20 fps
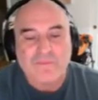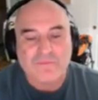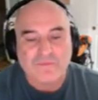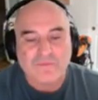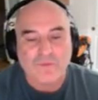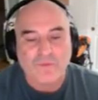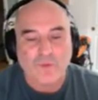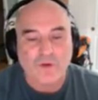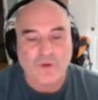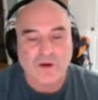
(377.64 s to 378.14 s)

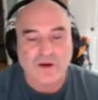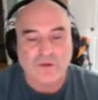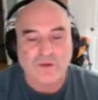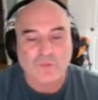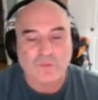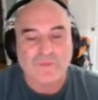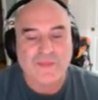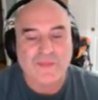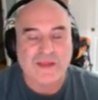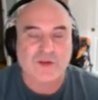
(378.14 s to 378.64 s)
for
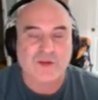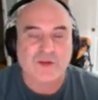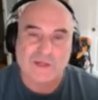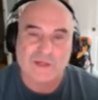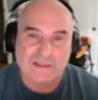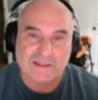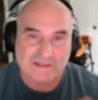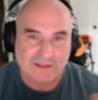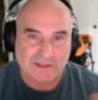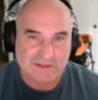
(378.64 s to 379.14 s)
when they
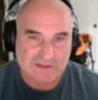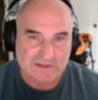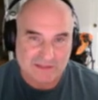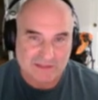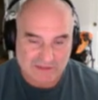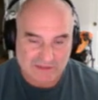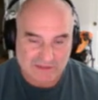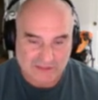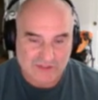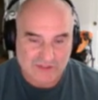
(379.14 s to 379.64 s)
create their
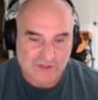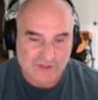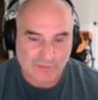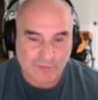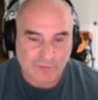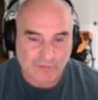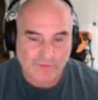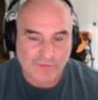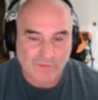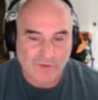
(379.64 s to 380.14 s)
digital
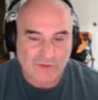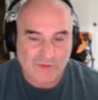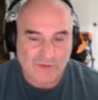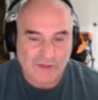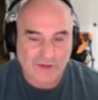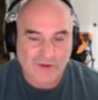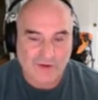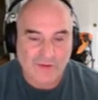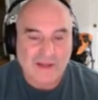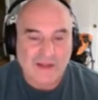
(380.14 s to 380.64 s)

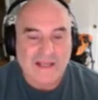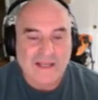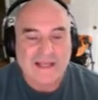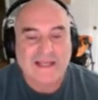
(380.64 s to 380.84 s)
portfolio.